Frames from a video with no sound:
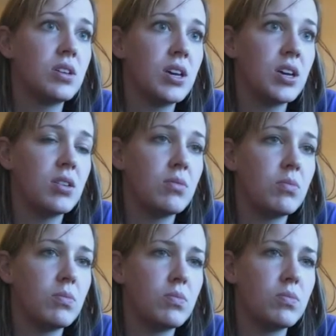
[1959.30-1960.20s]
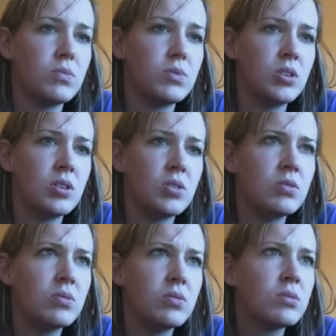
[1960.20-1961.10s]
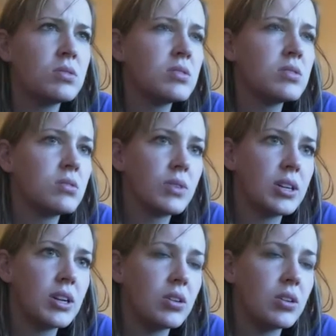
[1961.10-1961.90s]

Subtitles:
the twos. No, what did I